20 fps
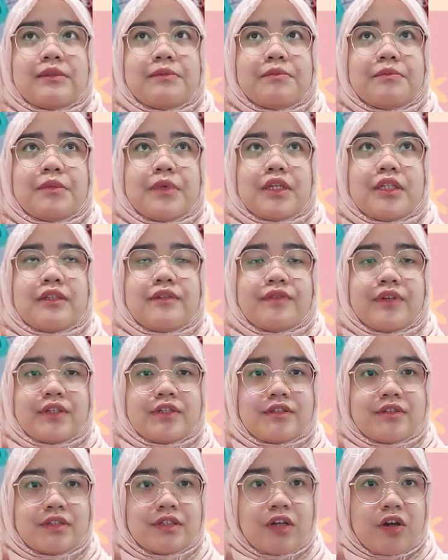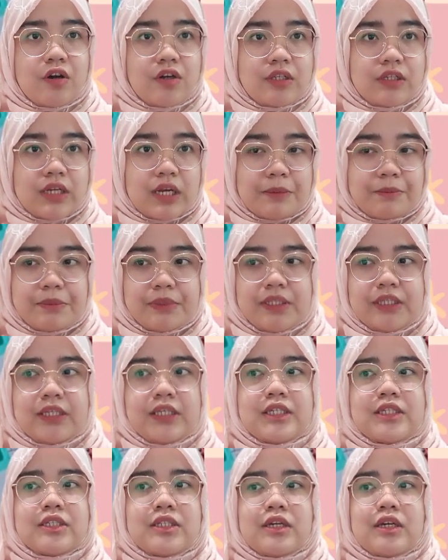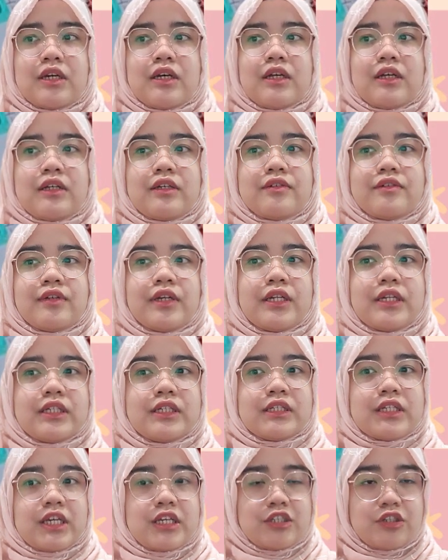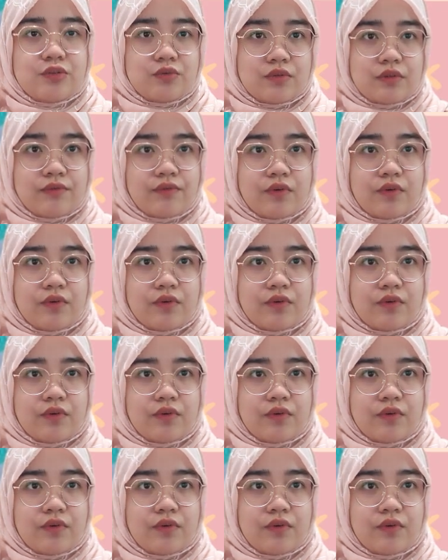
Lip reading: manufacturer or the company shall create a schedule